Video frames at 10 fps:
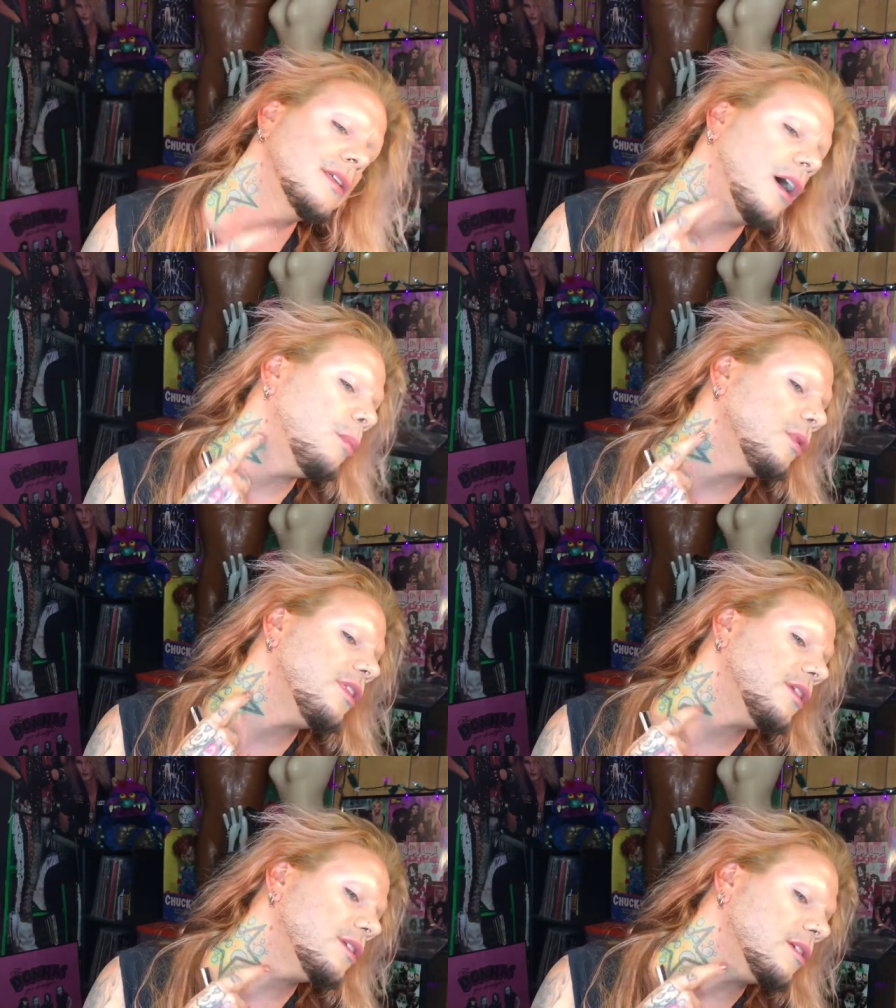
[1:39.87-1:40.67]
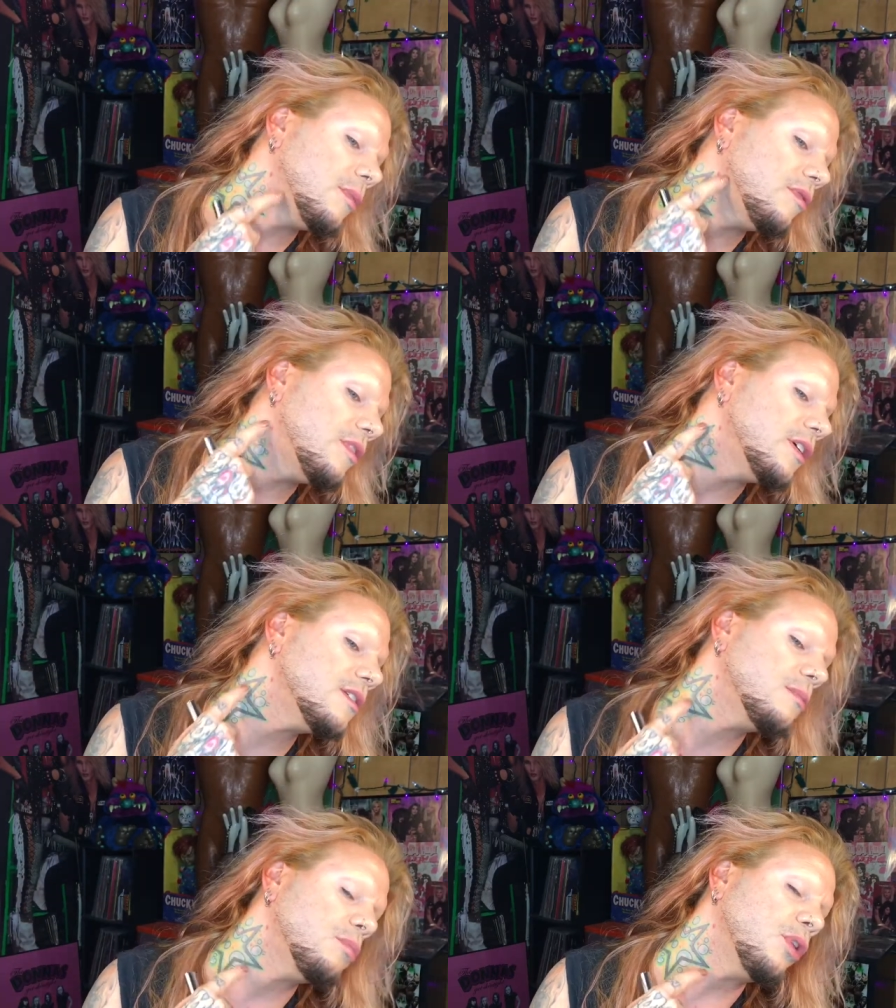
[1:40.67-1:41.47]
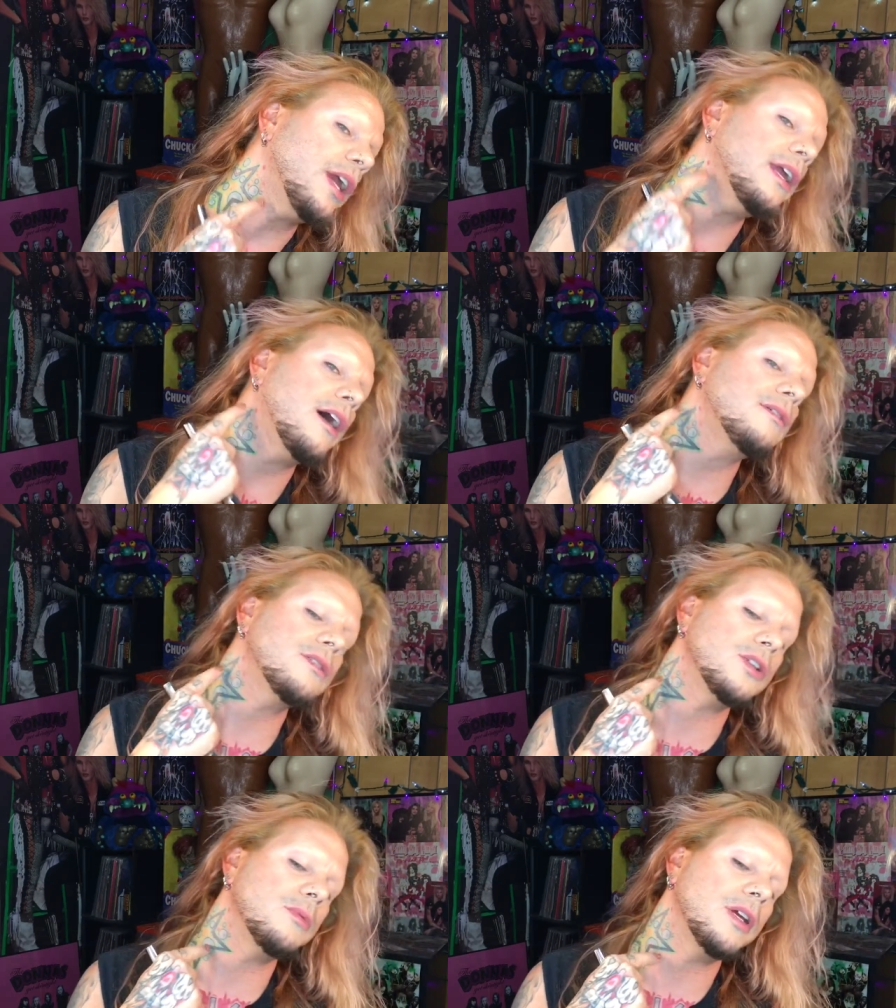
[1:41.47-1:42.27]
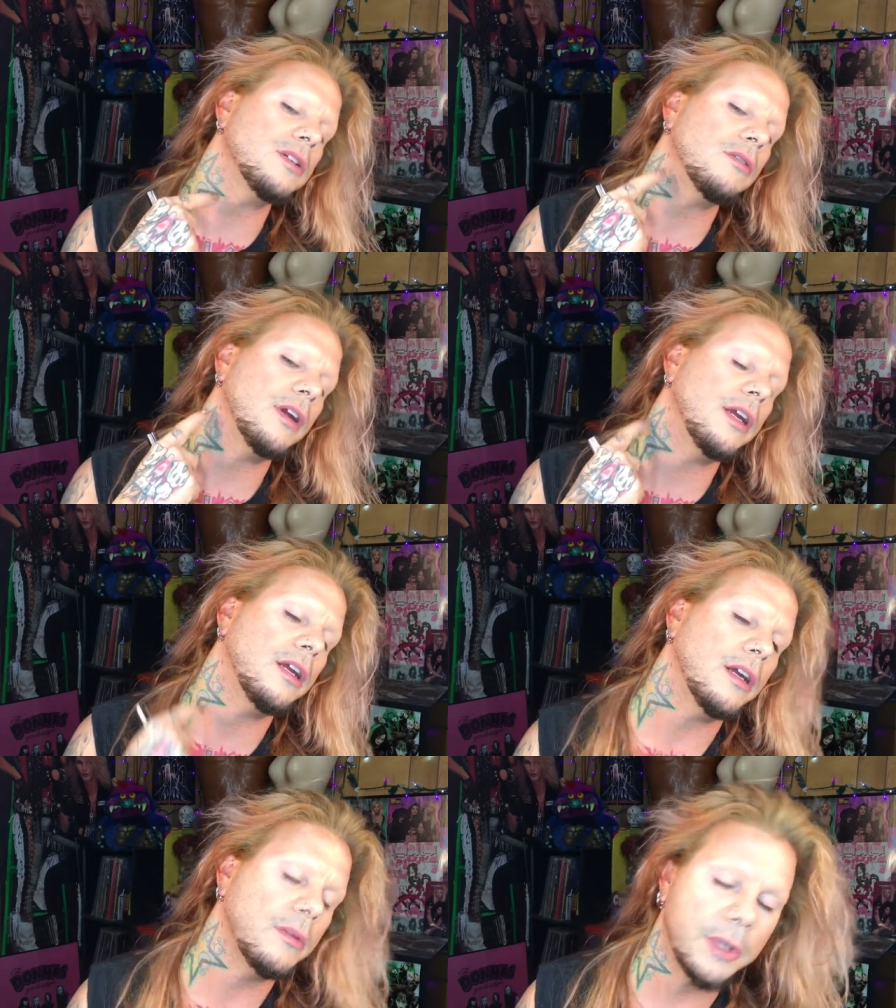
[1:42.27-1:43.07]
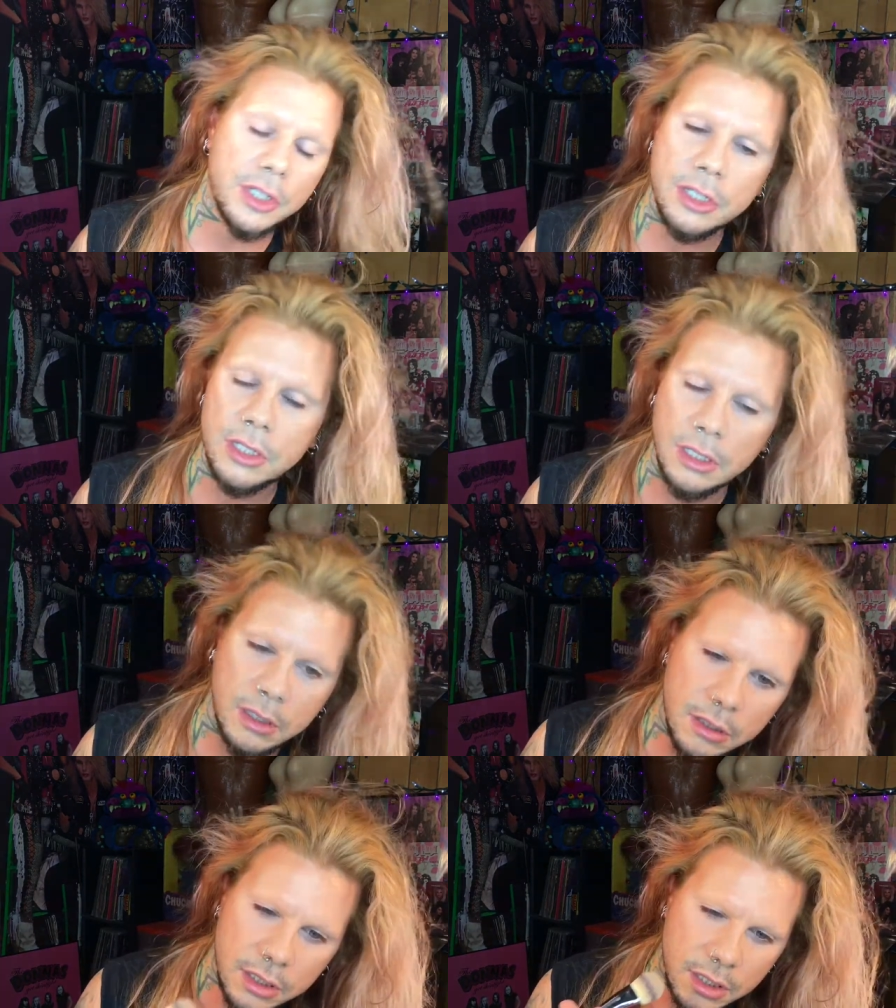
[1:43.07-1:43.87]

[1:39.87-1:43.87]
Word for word: to help with some of this breakout situation right here, which, you know,